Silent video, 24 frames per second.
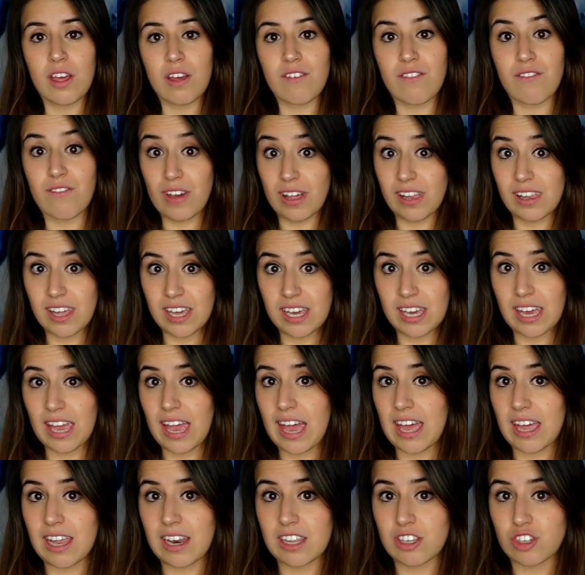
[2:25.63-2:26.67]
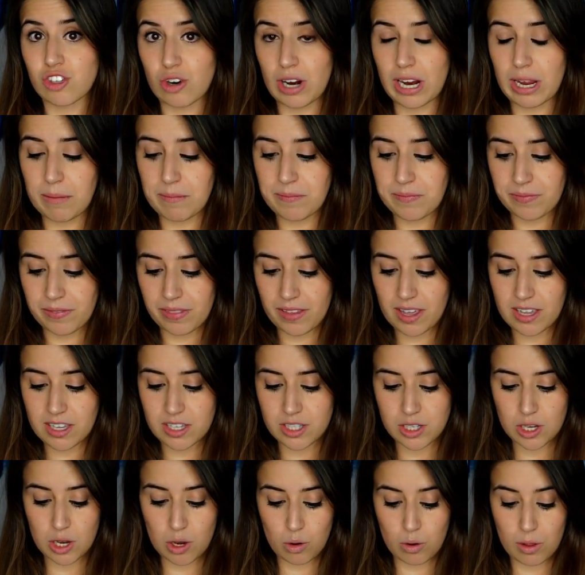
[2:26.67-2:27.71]
filling and it's great
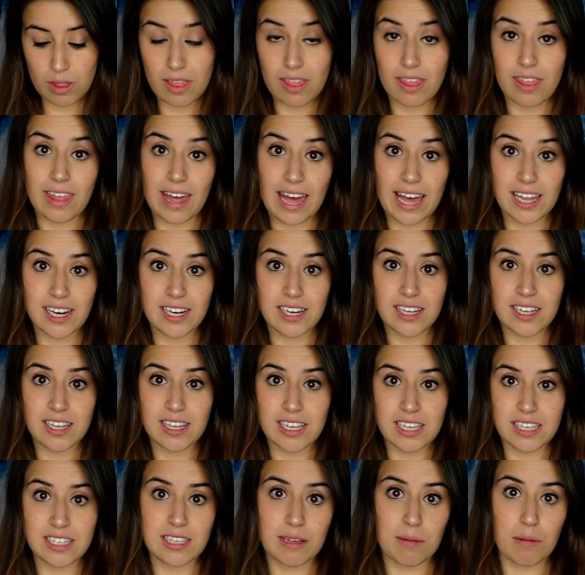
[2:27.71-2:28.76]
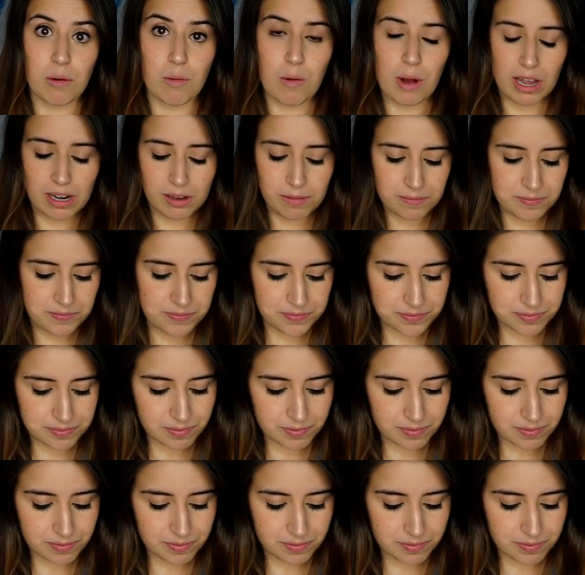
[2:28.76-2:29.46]
so that is number one